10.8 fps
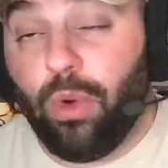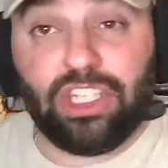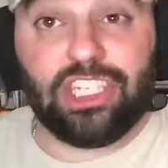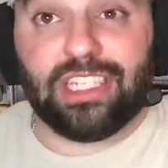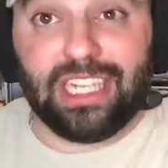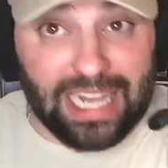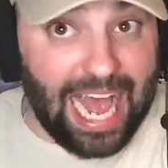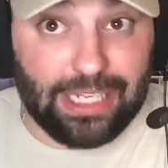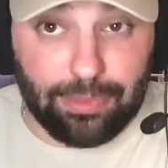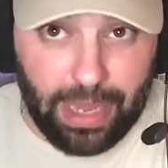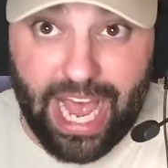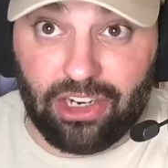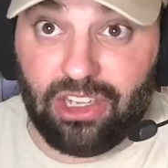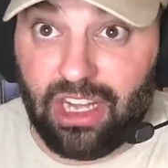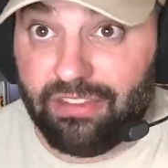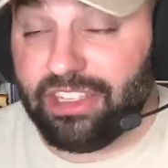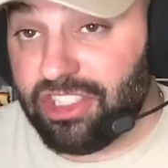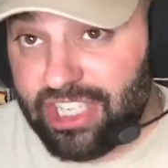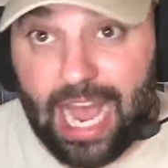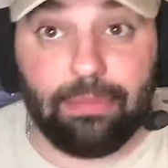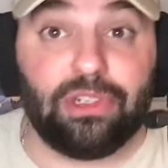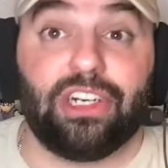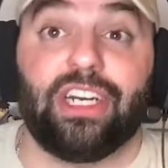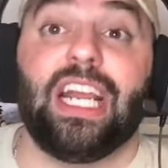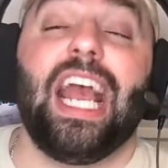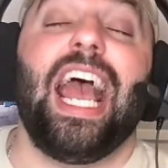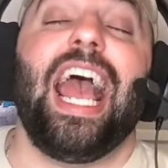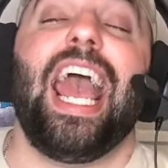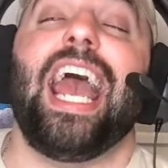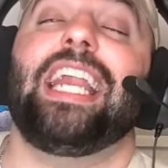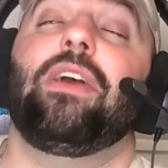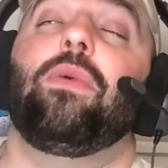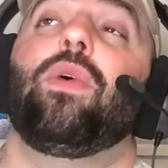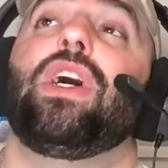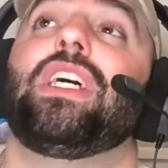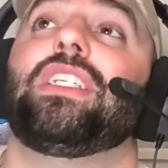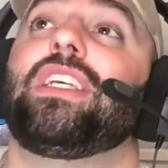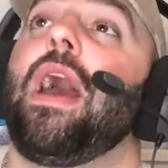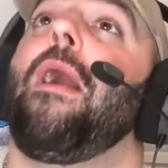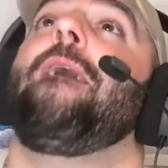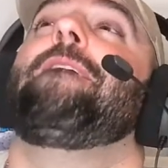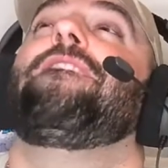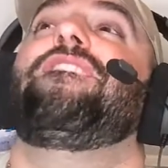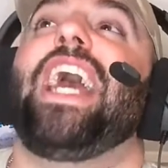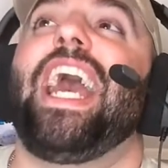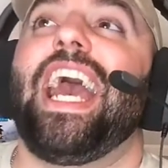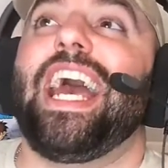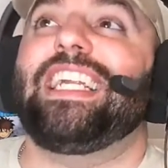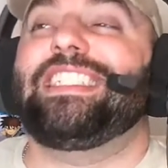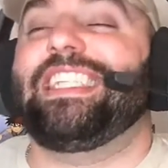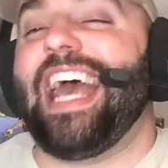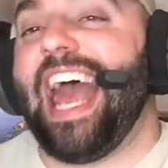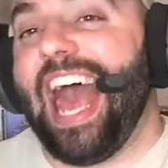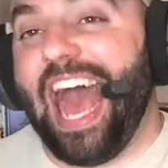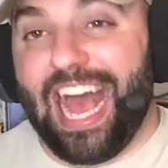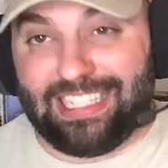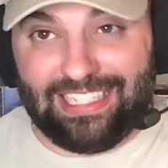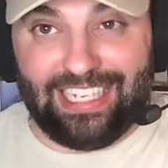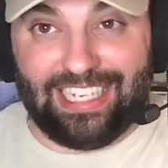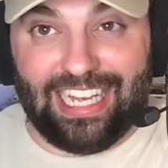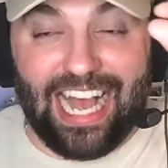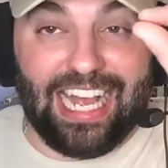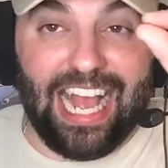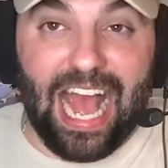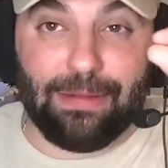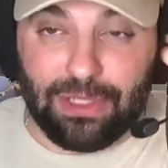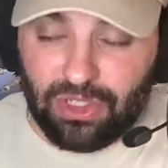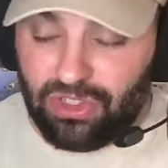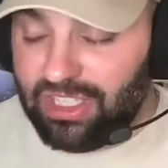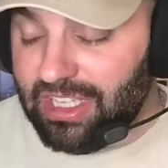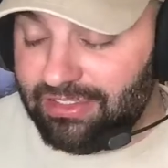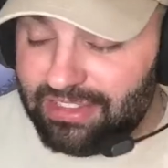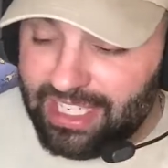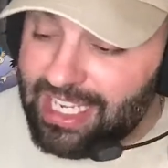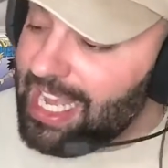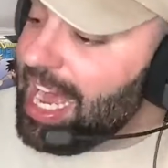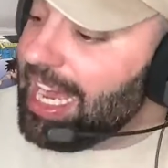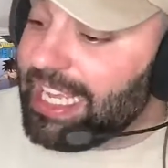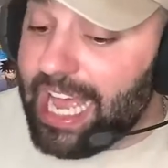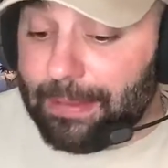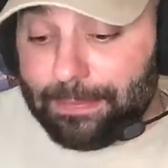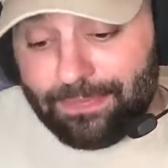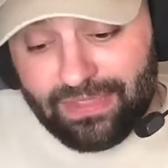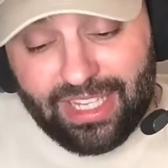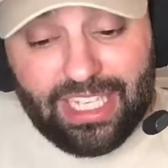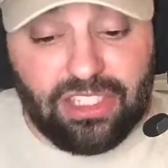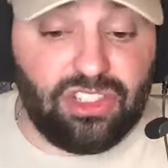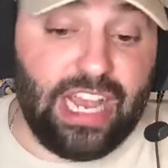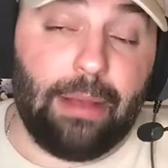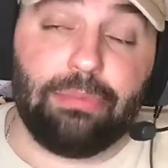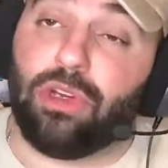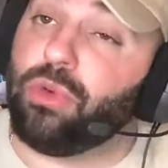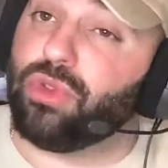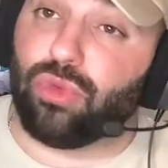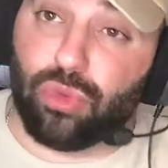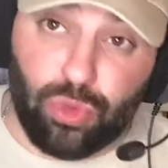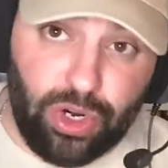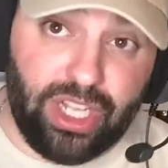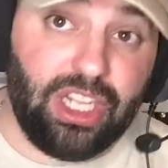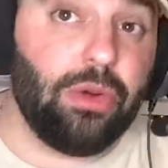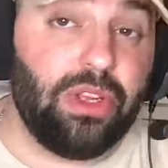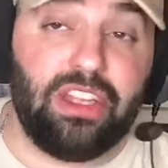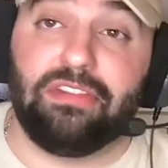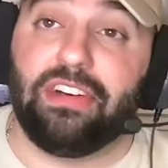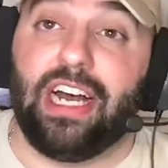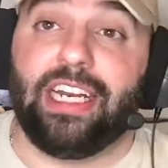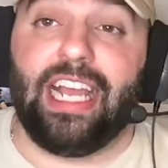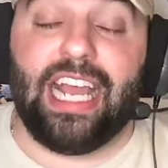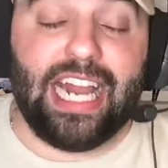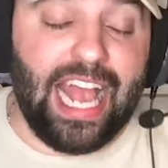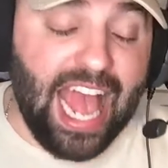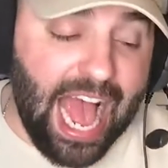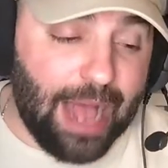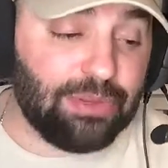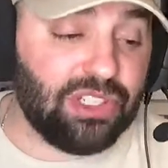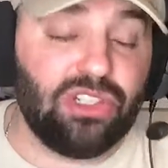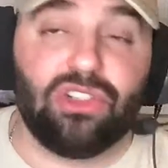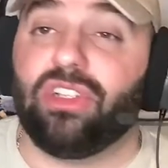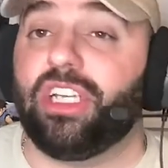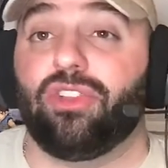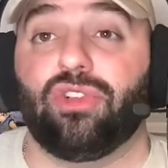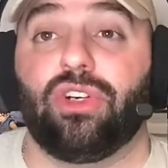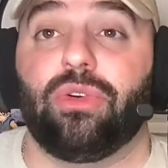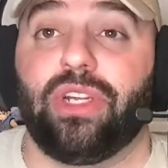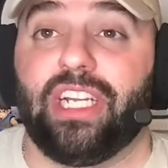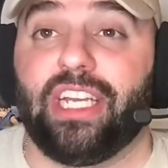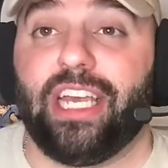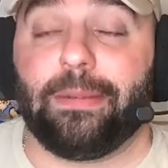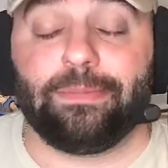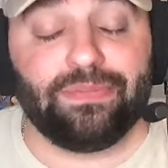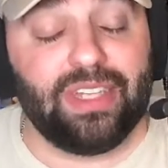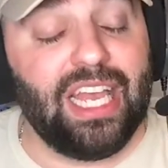which is the last panel of the chapter. And it was fantastic. I absolutely loved it. Again, this chapter was really, really fun. And I absolutely enjoyed reading it.